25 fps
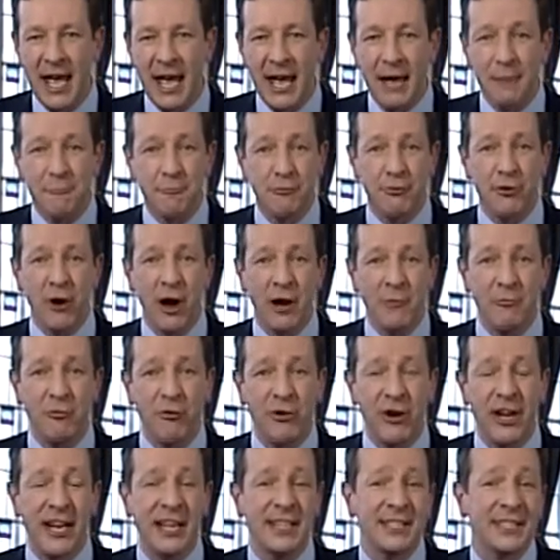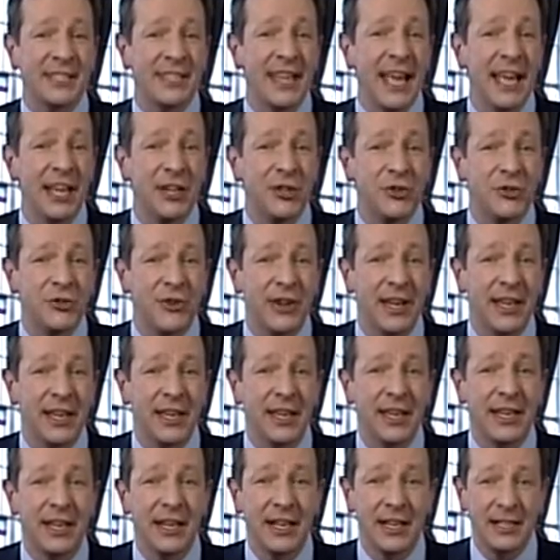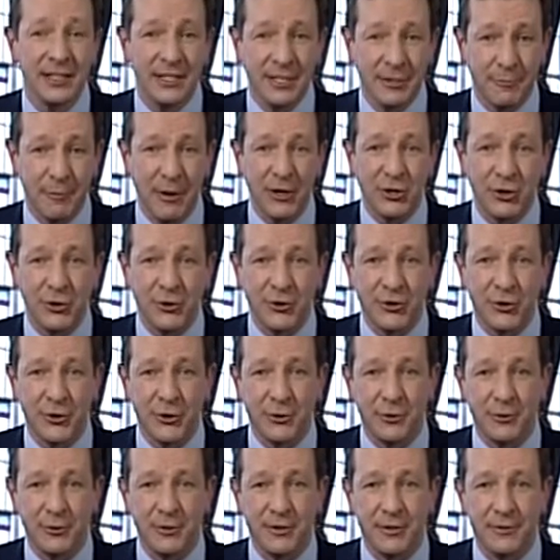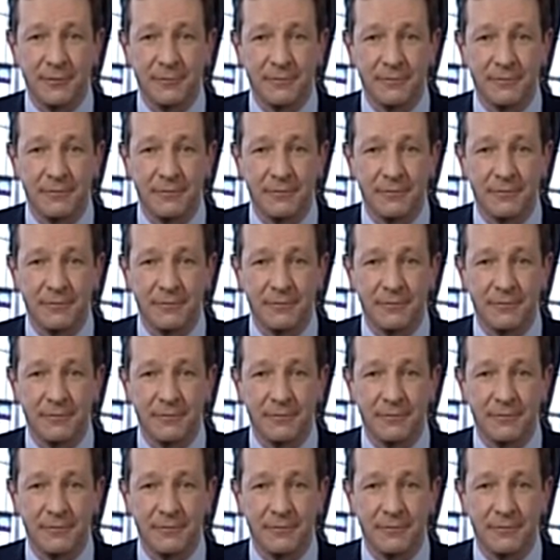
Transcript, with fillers: in primary, secondary, and special schools.